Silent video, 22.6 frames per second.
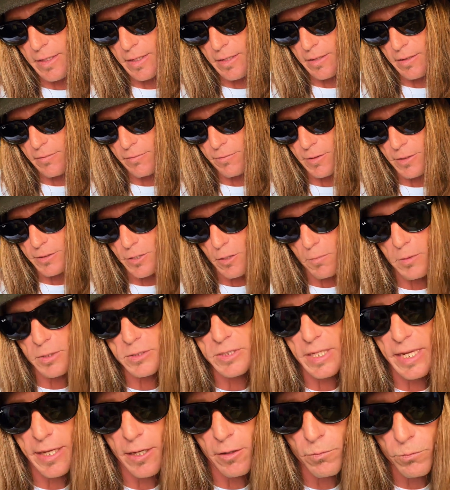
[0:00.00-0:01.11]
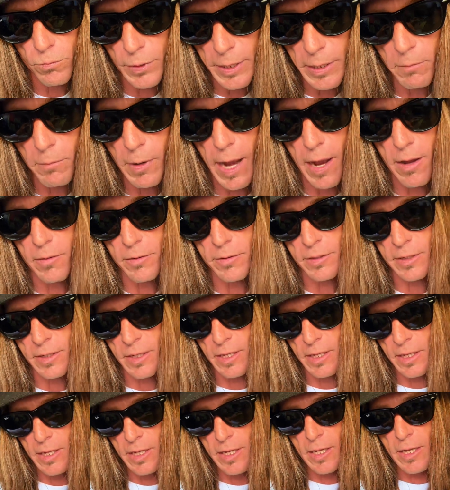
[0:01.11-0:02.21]
It feels almost like a reroute.
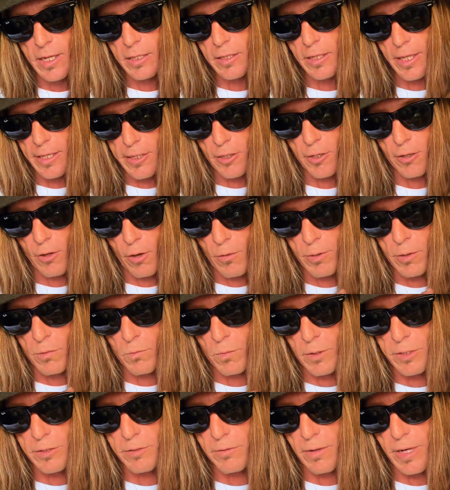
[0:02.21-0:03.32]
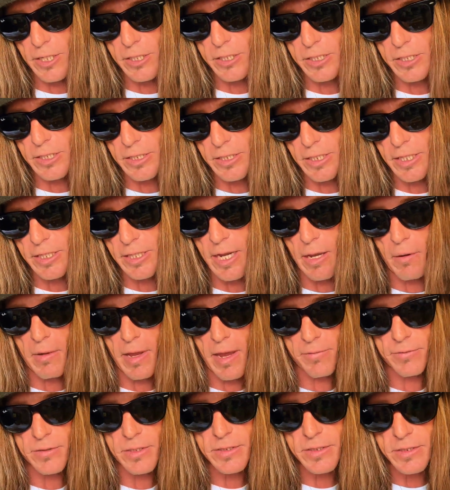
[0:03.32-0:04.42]
Like you're going in one direction and now we
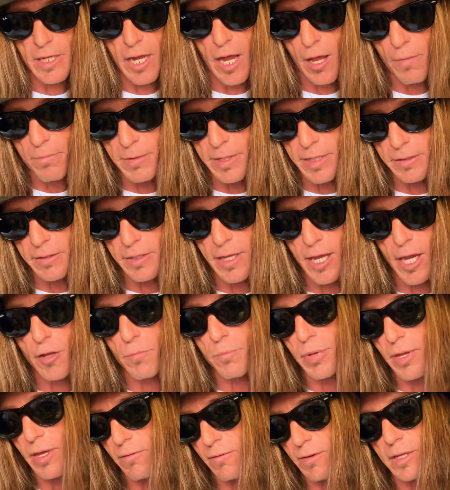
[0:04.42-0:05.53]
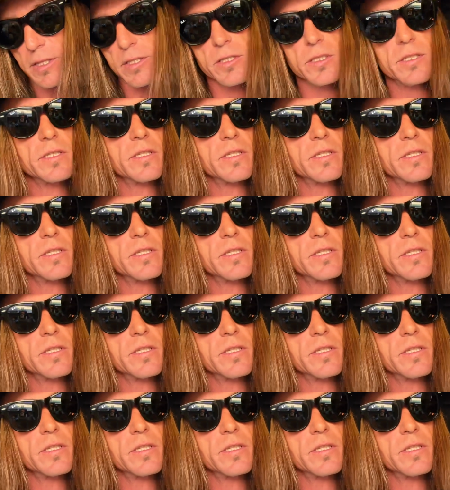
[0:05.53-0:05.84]
have to stop and kind of pivot,